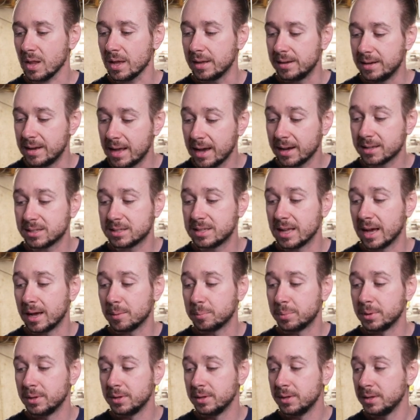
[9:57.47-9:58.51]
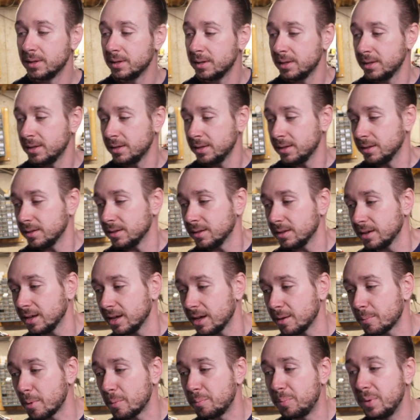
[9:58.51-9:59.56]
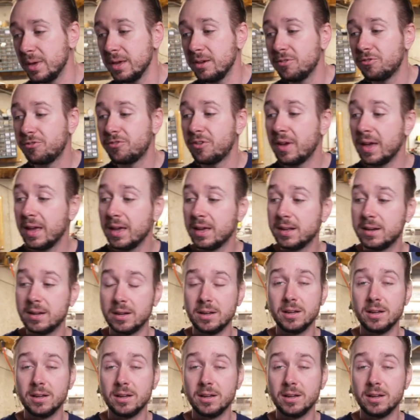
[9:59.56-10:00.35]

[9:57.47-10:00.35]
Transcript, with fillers: Next up, I'm a big fan